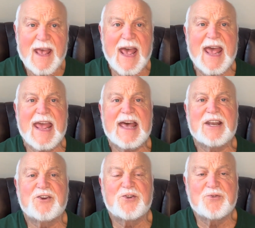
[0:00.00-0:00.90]

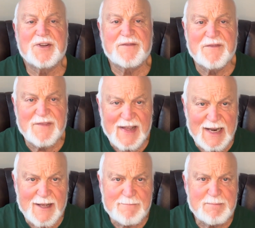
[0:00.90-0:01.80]
and to
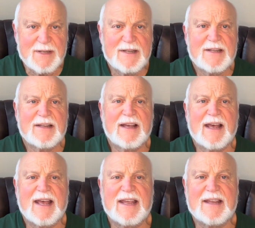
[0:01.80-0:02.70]
develop
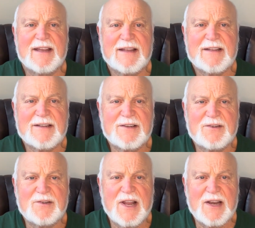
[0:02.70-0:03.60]
say
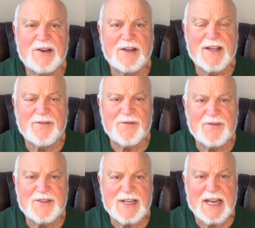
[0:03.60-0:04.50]

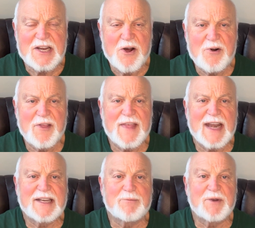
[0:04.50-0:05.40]
no to
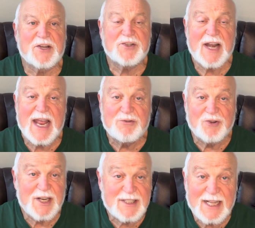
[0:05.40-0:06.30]
that temptation and
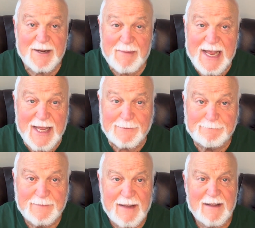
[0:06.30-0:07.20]
dress like a man.
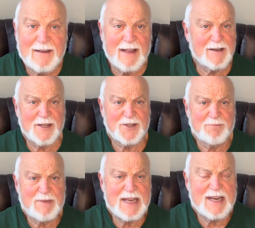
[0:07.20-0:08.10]
That
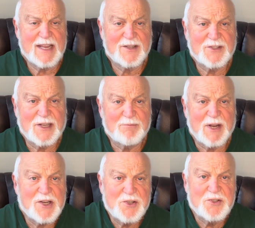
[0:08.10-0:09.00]
doesn't mean his
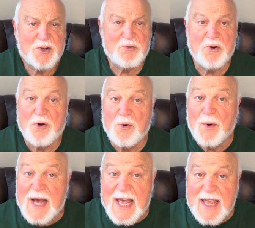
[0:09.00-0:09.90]
temptation's going to go
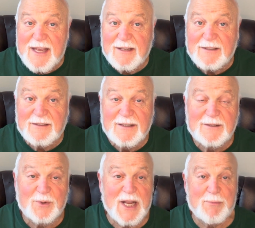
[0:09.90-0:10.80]
away
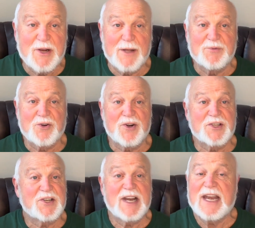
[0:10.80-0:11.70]
when he becomes a
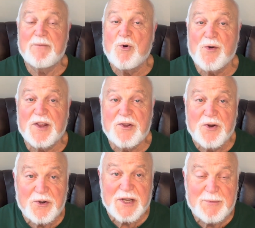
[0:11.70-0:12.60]
Christian any more than
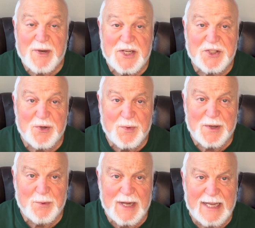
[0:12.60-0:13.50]
your temptation
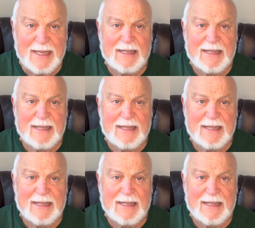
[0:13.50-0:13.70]
went away.